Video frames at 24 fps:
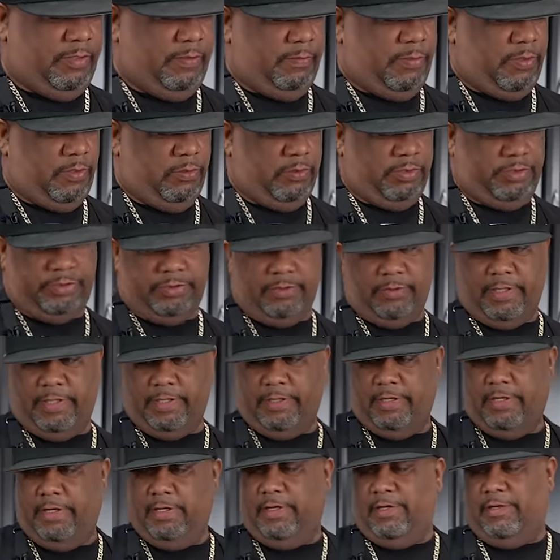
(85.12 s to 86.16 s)
a bowl is great.
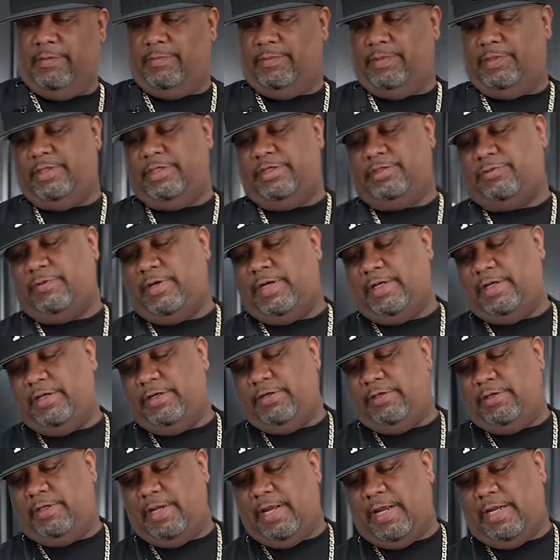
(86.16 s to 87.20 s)
But this right
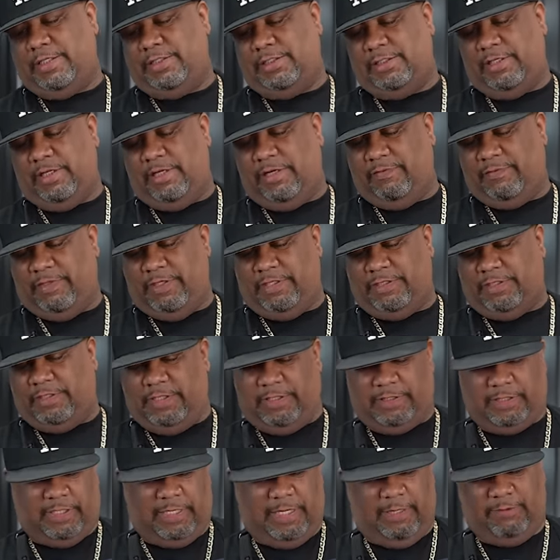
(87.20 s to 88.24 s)
here, I just love this.
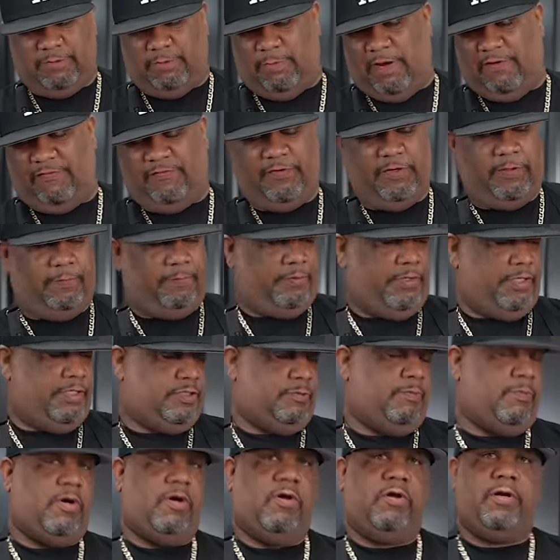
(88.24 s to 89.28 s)
This keeps my footprint
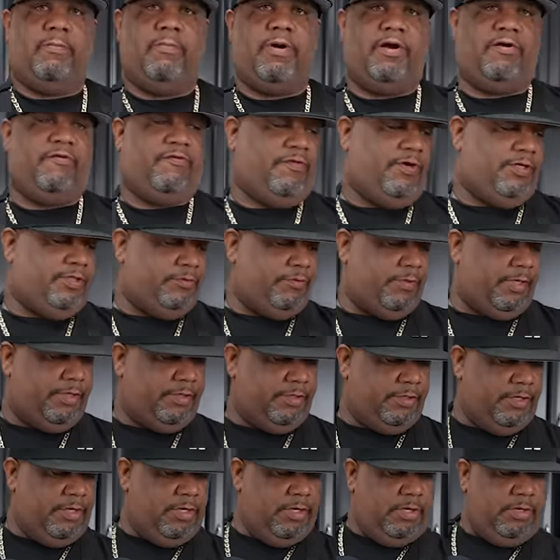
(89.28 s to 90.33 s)
small in my
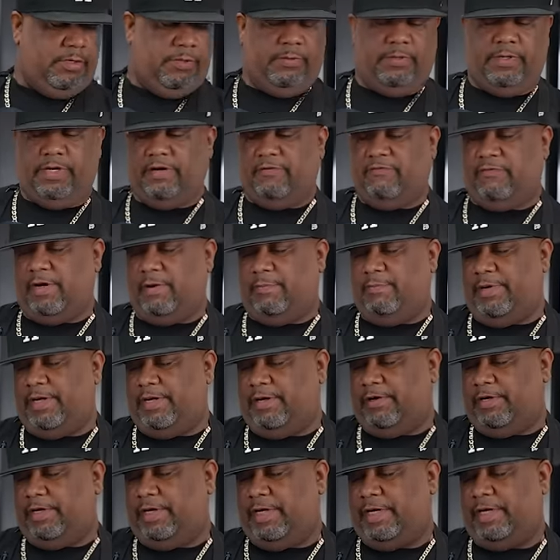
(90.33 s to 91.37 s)
refrigerator whenever I'm
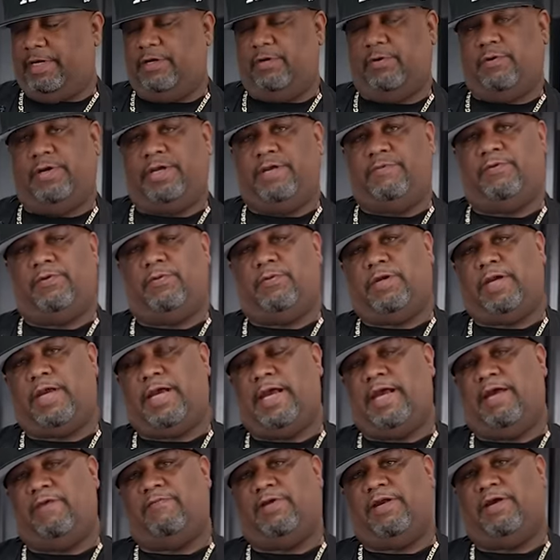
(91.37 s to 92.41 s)
marinating or even when I
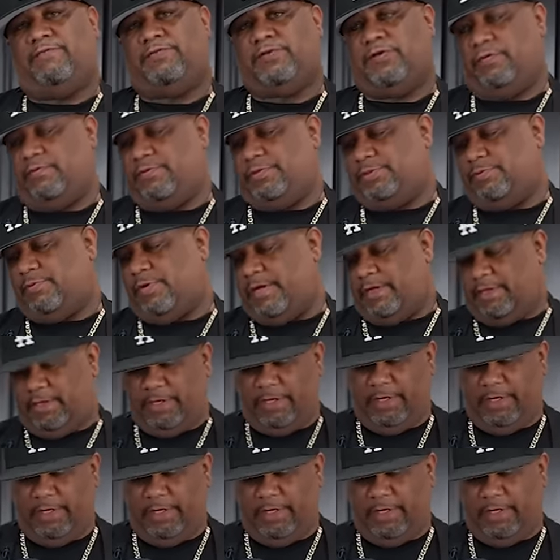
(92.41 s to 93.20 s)
have leftovers, right?